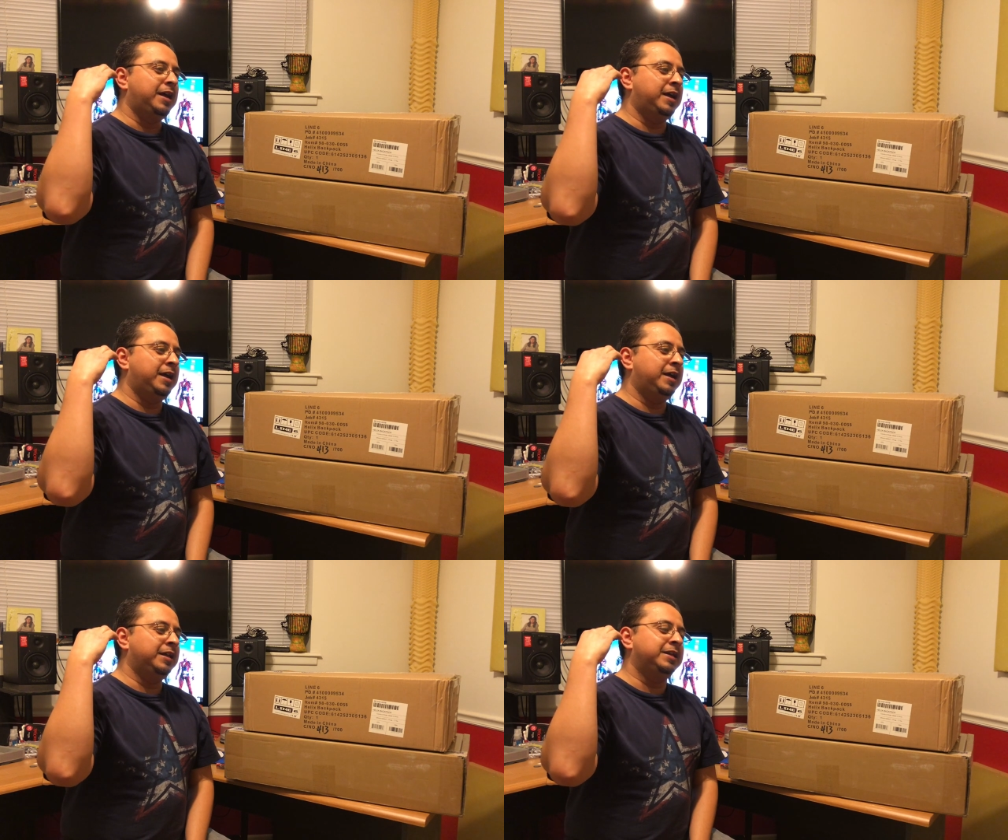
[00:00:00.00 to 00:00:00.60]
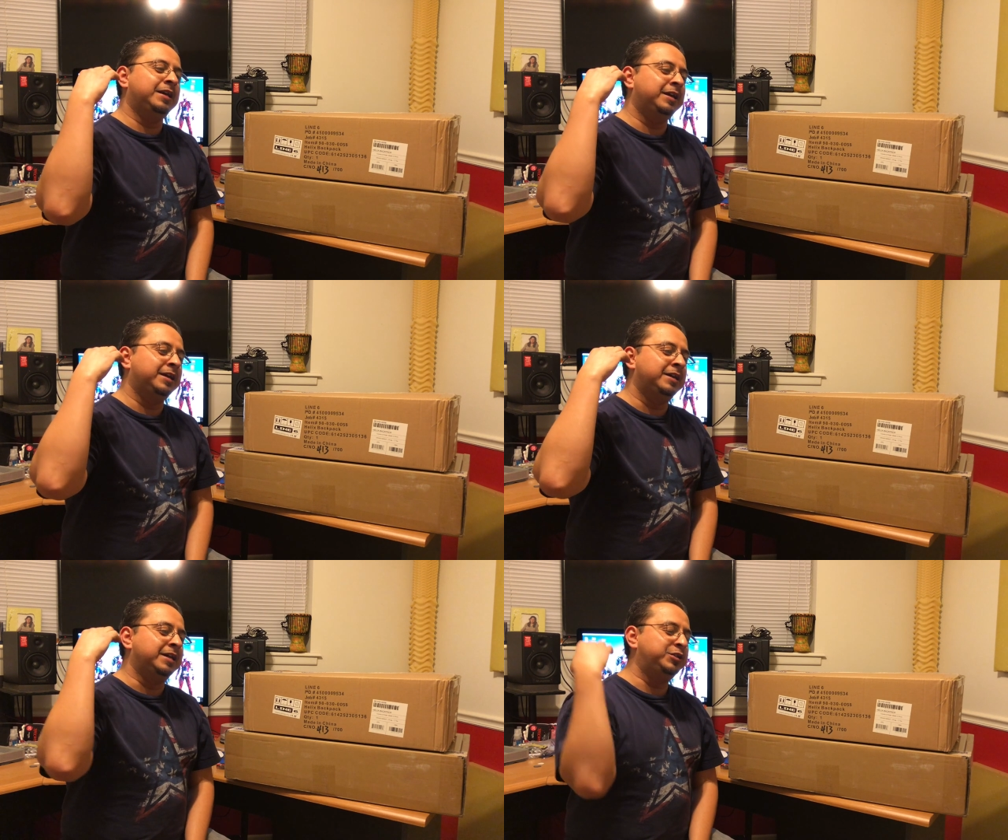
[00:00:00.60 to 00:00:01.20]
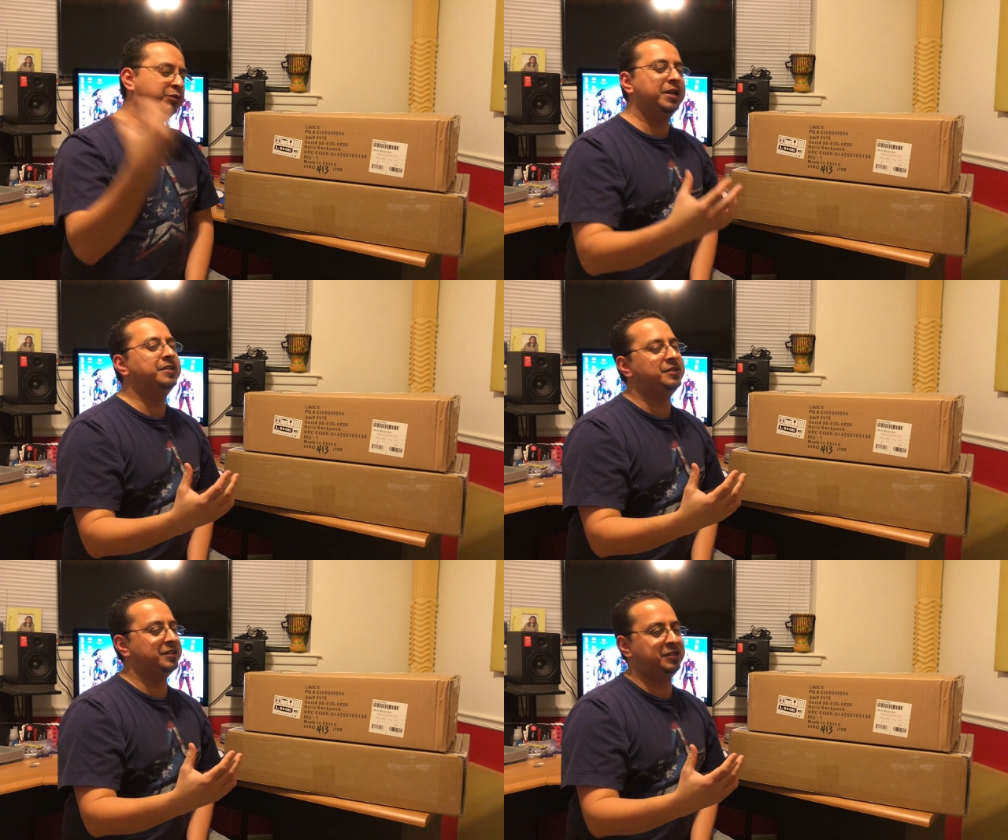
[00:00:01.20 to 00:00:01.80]
And in
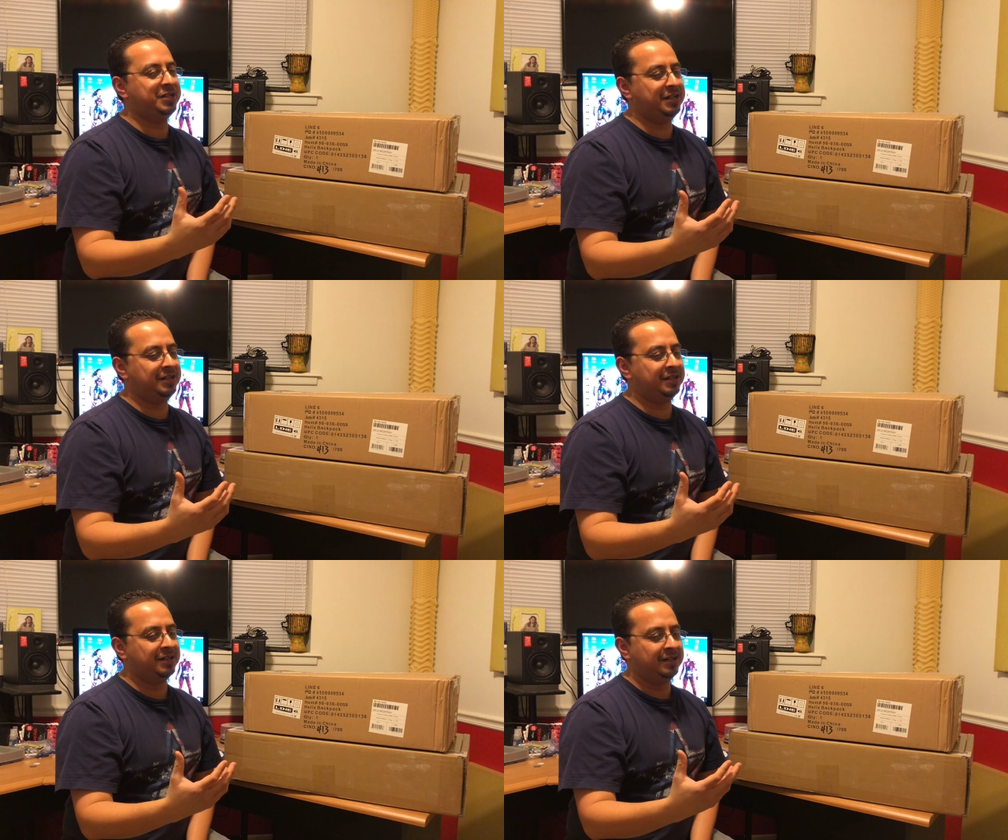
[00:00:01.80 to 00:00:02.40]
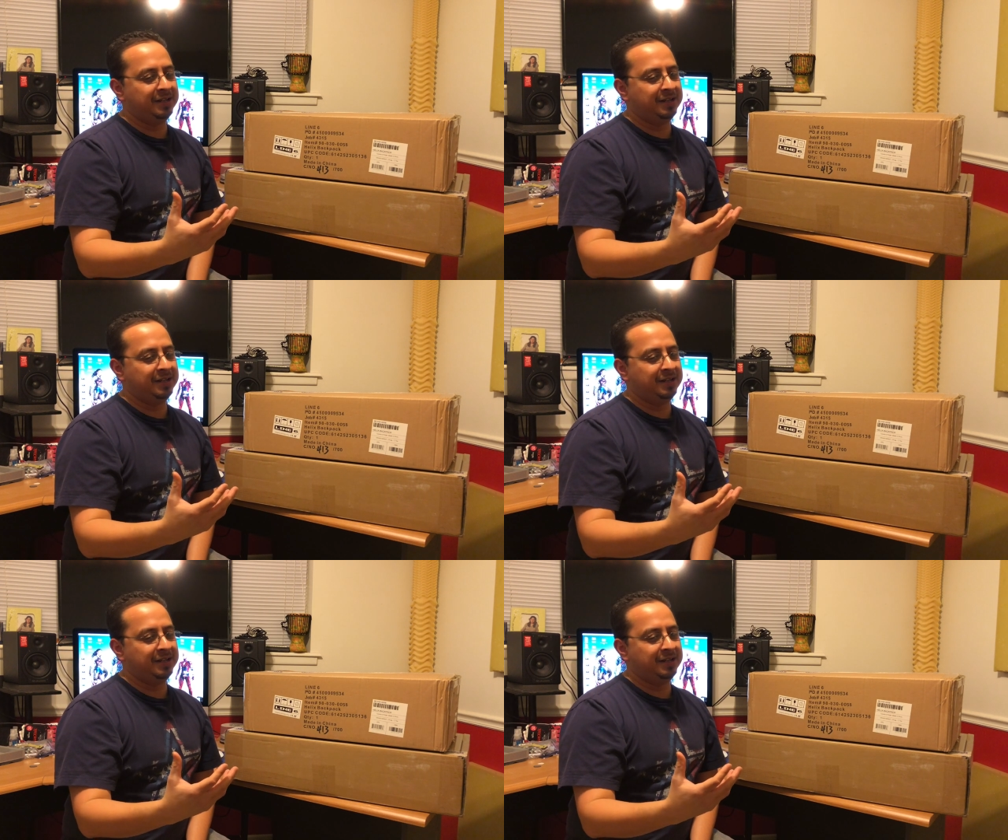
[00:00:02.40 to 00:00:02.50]
2016,